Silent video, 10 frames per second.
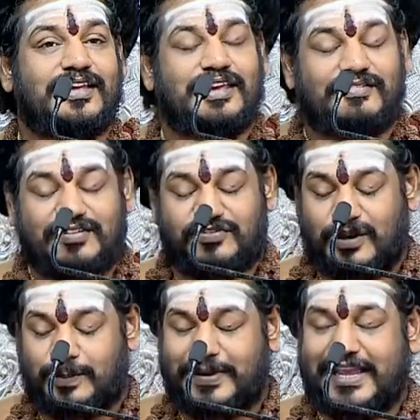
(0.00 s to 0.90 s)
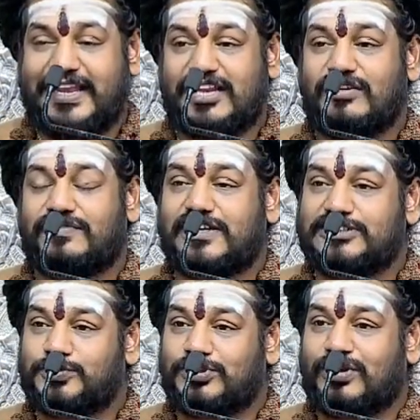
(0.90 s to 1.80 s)
even if you are playing in your
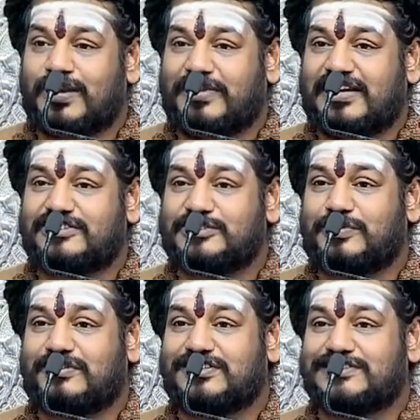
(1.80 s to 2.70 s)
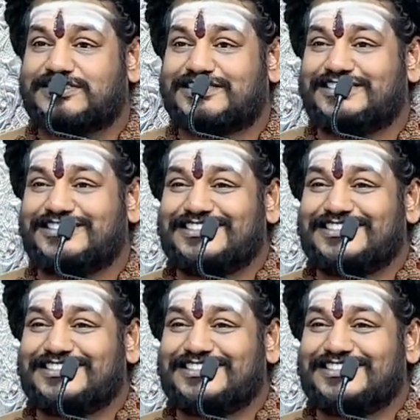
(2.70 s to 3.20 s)
Facebook, you can manifest powers.